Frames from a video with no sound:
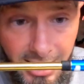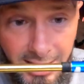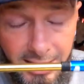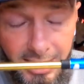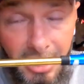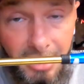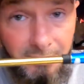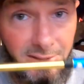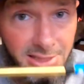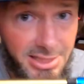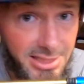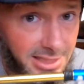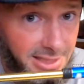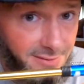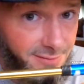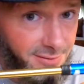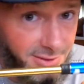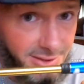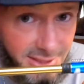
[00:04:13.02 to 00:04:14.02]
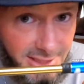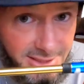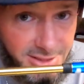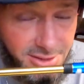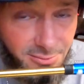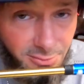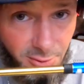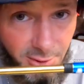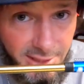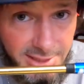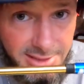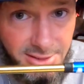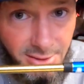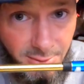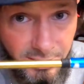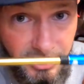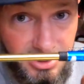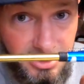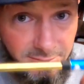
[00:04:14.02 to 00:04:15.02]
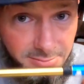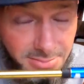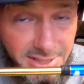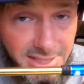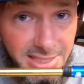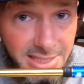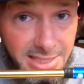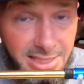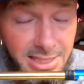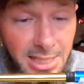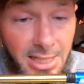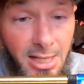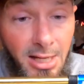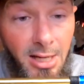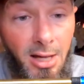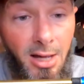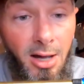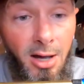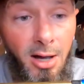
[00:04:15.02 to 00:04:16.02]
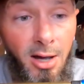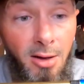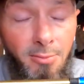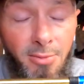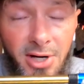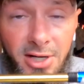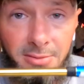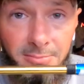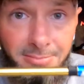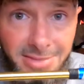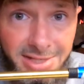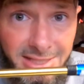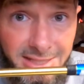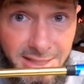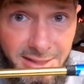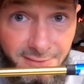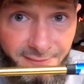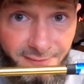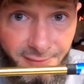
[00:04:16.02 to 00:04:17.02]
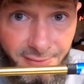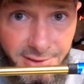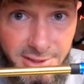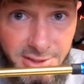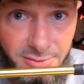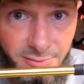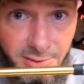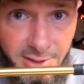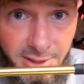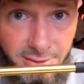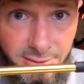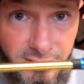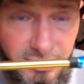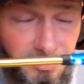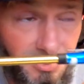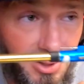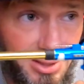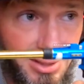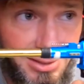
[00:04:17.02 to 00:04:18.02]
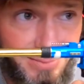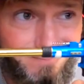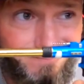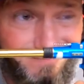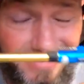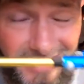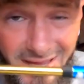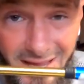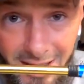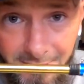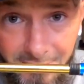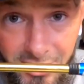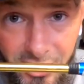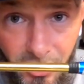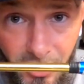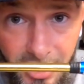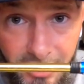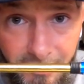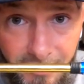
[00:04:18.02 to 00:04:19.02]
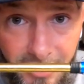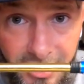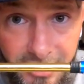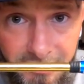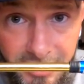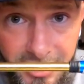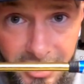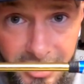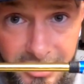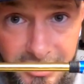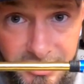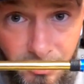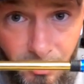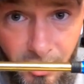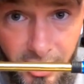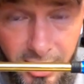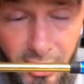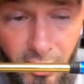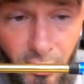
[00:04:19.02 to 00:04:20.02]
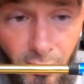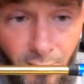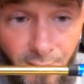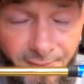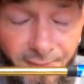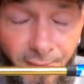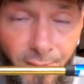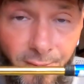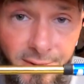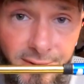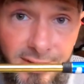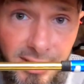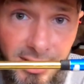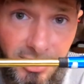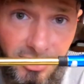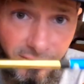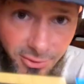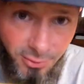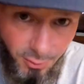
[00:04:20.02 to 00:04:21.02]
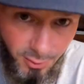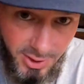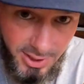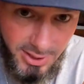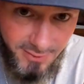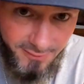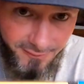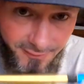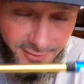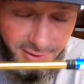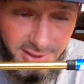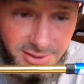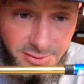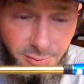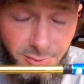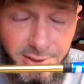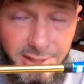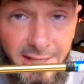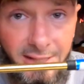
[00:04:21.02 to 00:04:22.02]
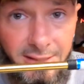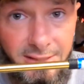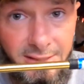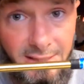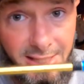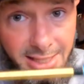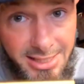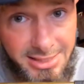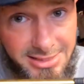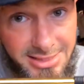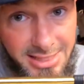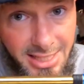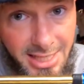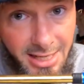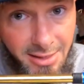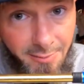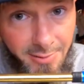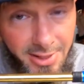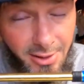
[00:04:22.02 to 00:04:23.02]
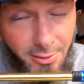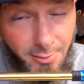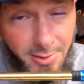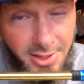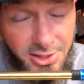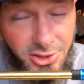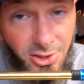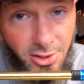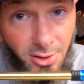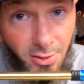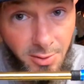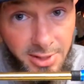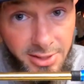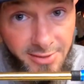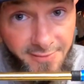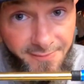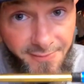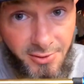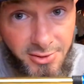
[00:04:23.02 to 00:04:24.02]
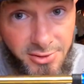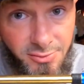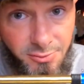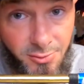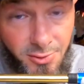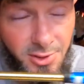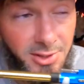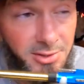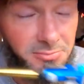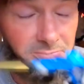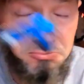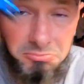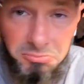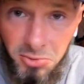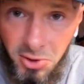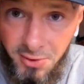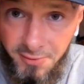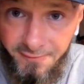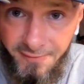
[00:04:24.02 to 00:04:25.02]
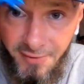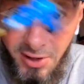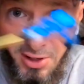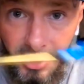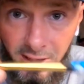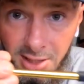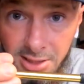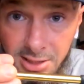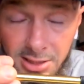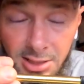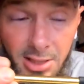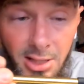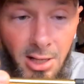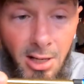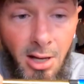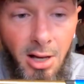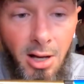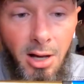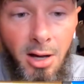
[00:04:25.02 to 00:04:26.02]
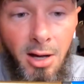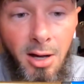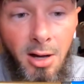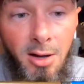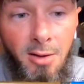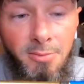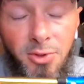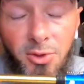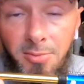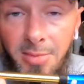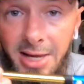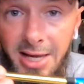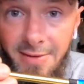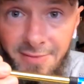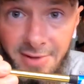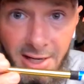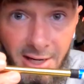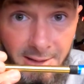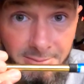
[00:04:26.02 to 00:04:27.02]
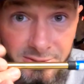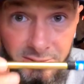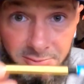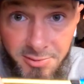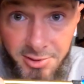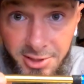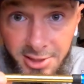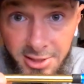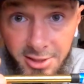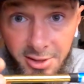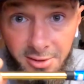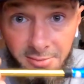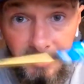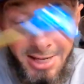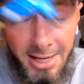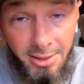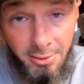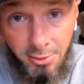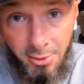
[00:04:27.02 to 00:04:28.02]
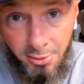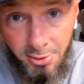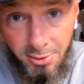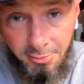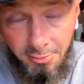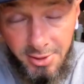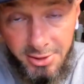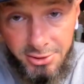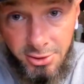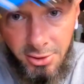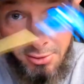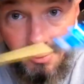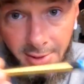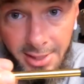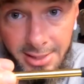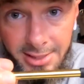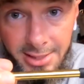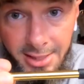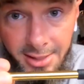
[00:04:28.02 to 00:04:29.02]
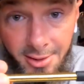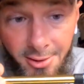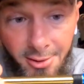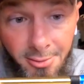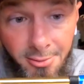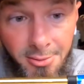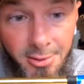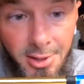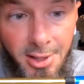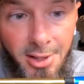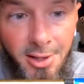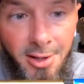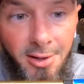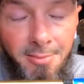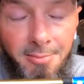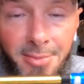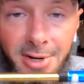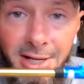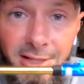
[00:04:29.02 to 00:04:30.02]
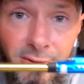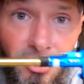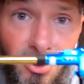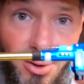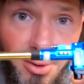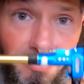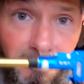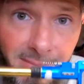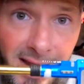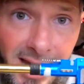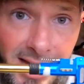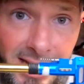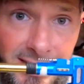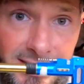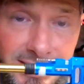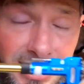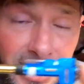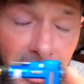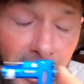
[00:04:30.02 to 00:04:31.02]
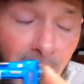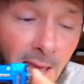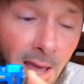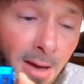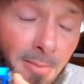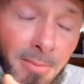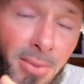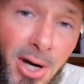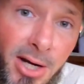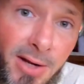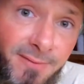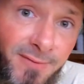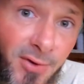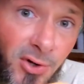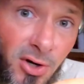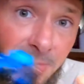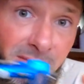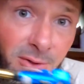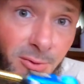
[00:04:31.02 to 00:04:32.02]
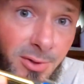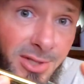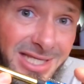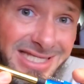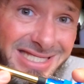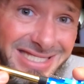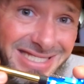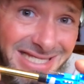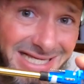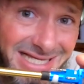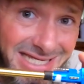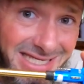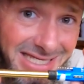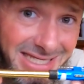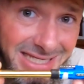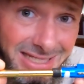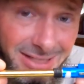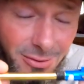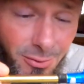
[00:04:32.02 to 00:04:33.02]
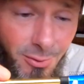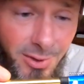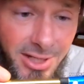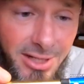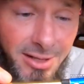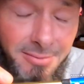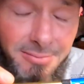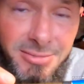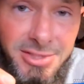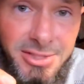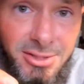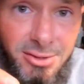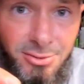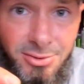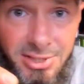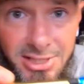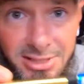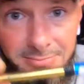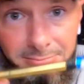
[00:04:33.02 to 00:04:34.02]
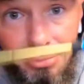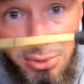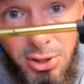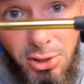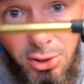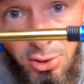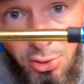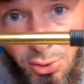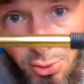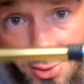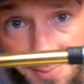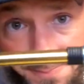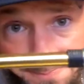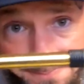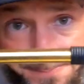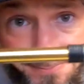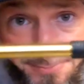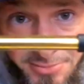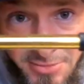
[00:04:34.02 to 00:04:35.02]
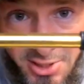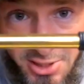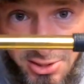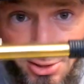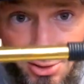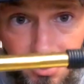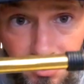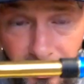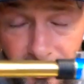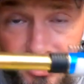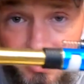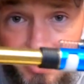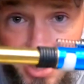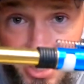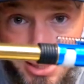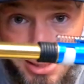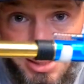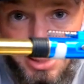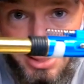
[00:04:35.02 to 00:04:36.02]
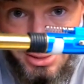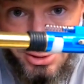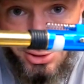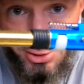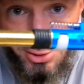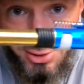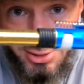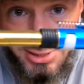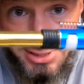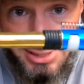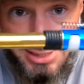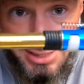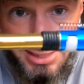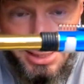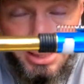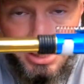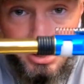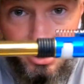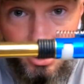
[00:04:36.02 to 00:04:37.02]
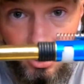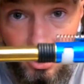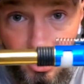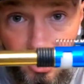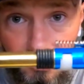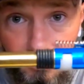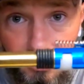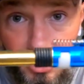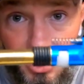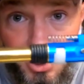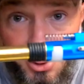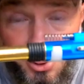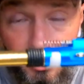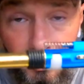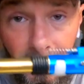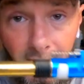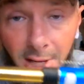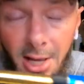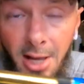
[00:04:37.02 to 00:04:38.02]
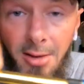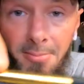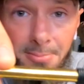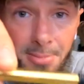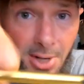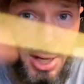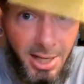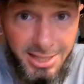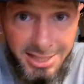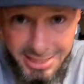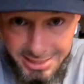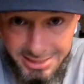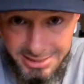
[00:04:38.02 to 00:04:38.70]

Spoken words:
Now I believe that these are what he's going to be recommending for these rails, but I'm going to go ahead and recommend it as well for the 3 for this one. Now, like I said, I ran a retro in the first one, worked fine. You may have that option with here, but I don't own a retro right now, but I do own a max. But if you're going to be really sticky when it comes to the blue, now most maxes that you're going to see are blue, but he